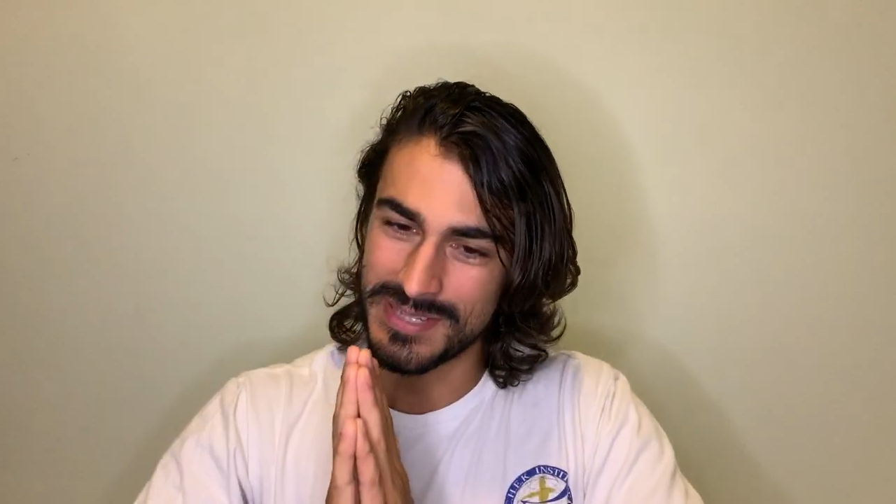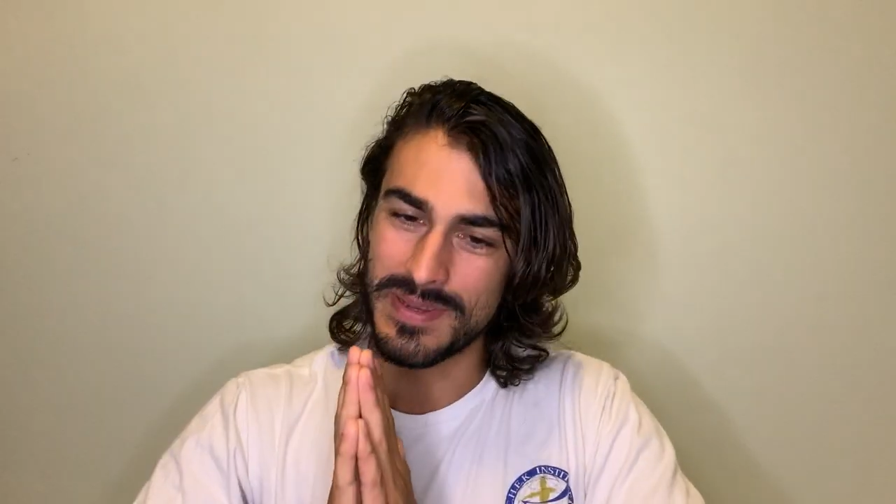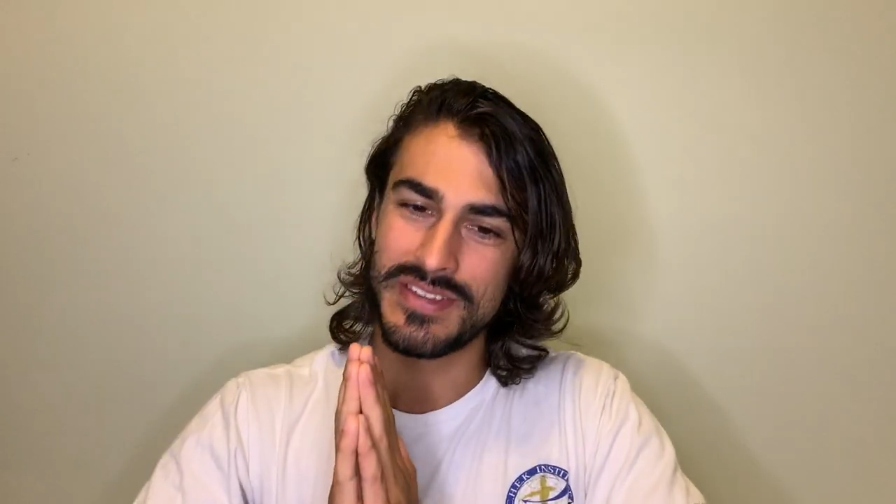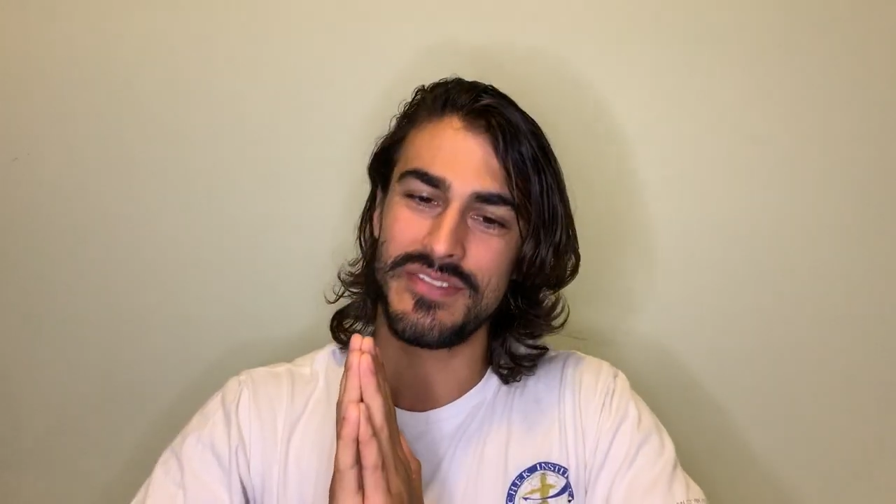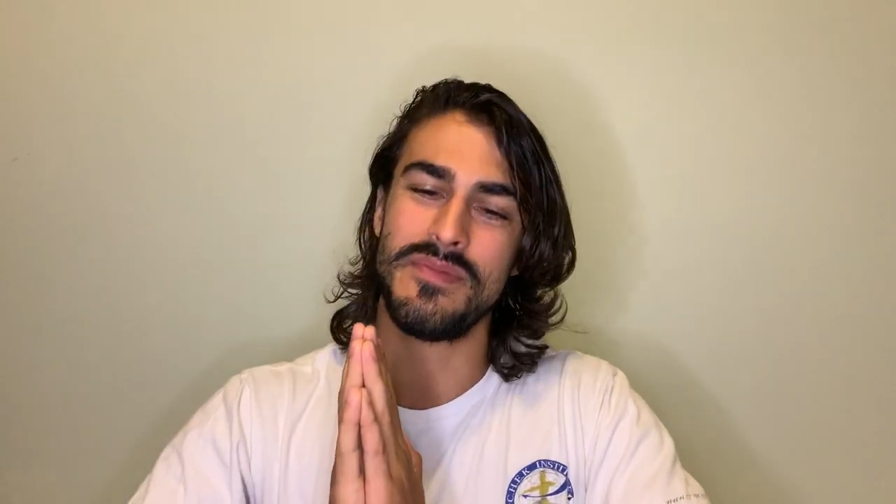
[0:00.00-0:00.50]

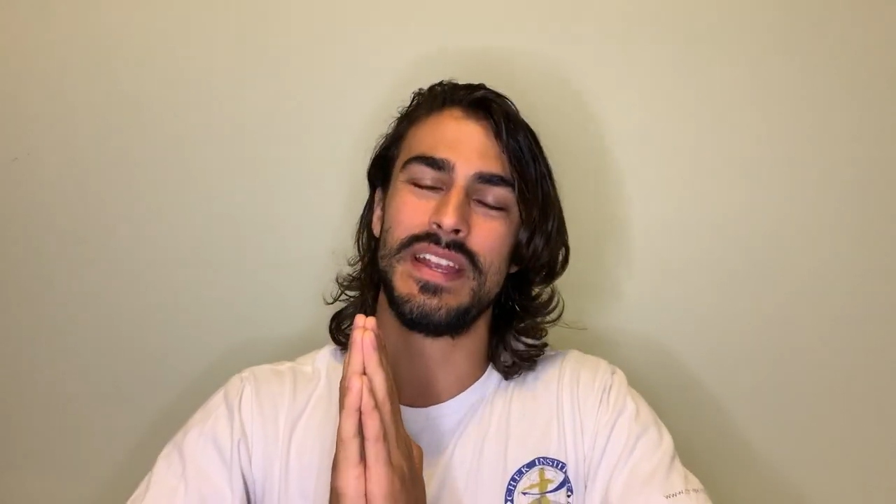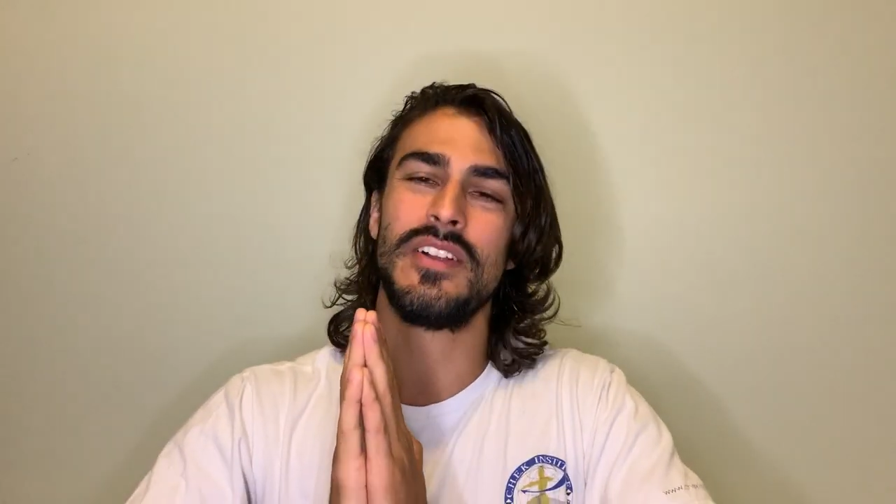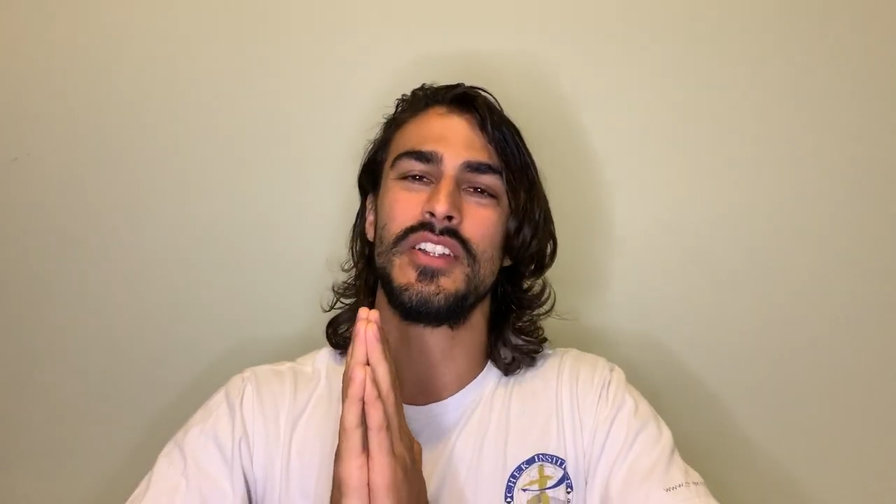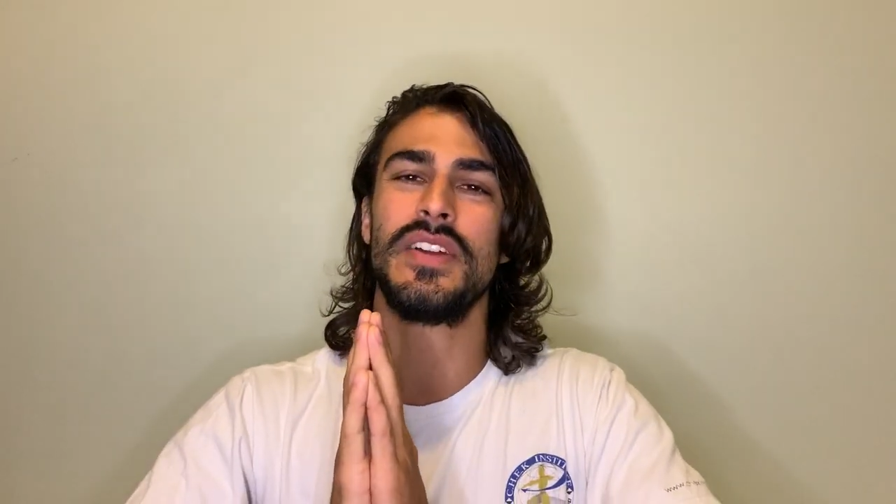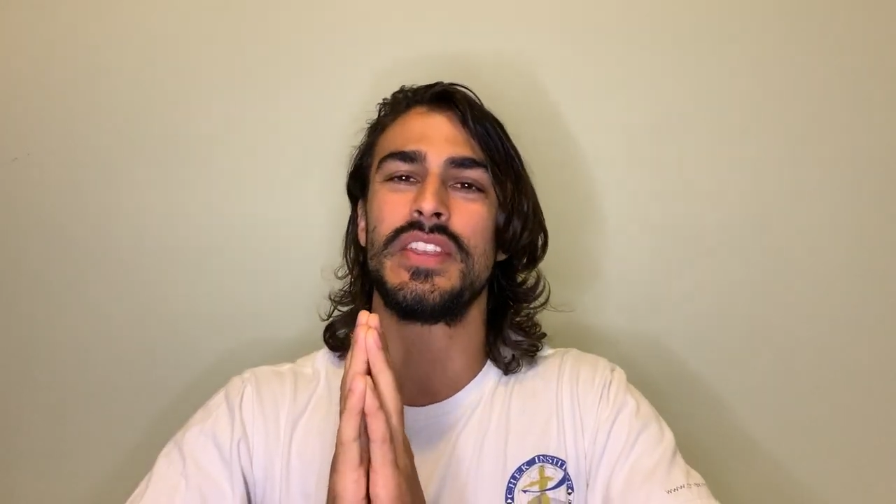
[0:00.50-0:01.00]
especially if you made it
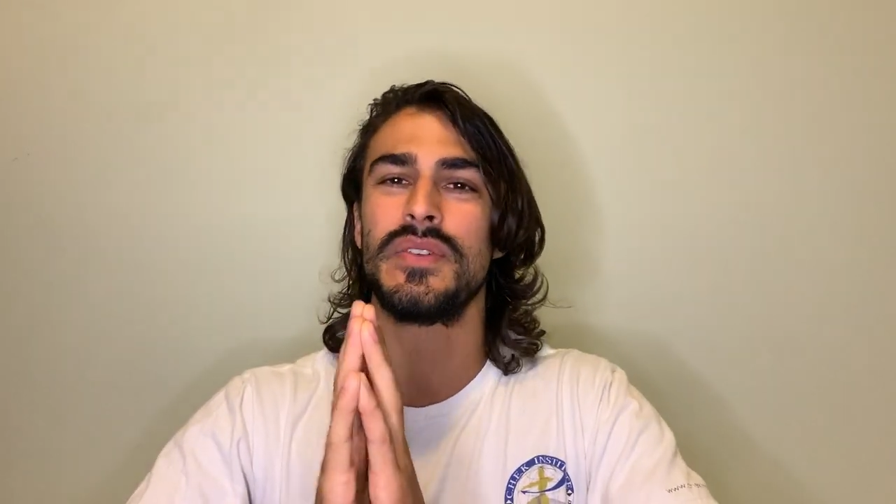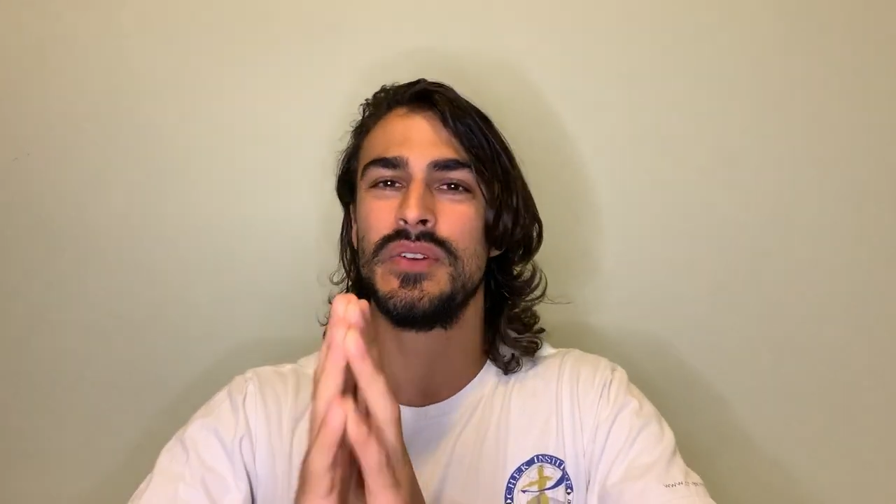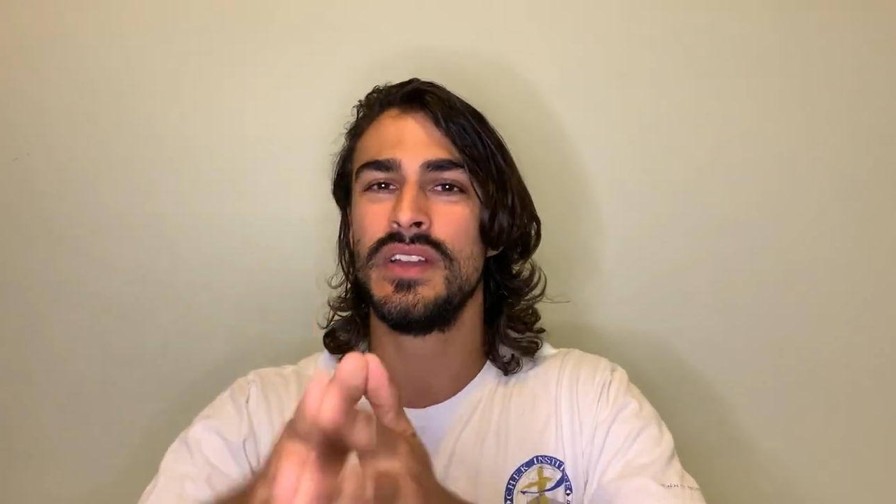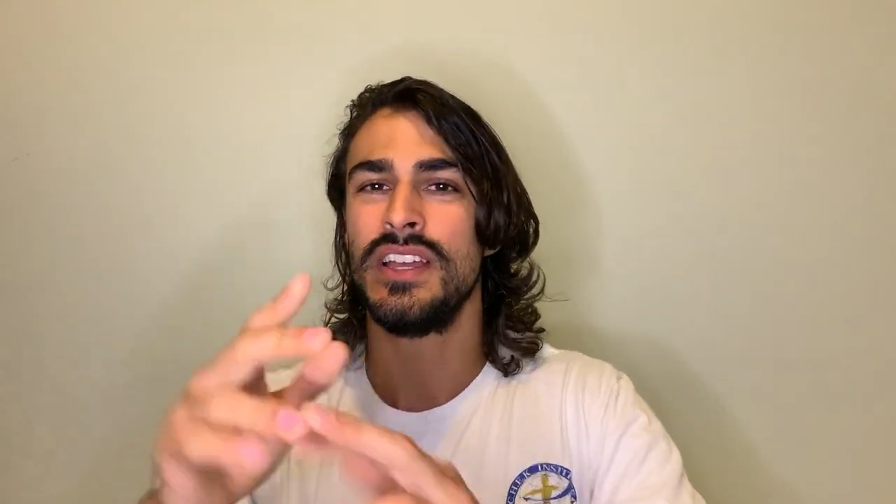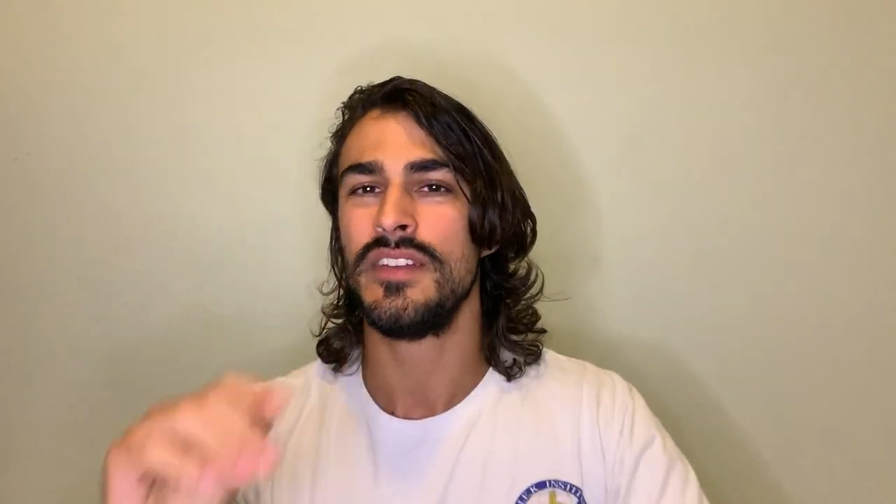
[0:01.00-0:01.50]
all the way
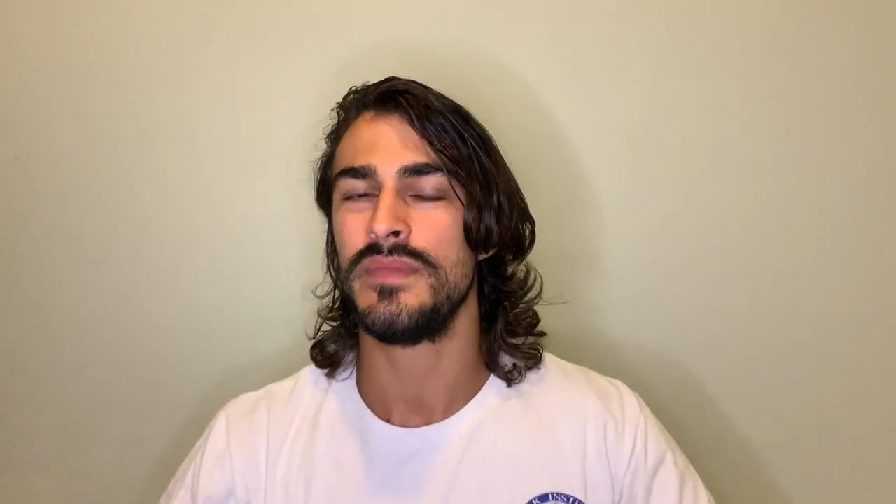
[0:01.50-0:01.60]
through.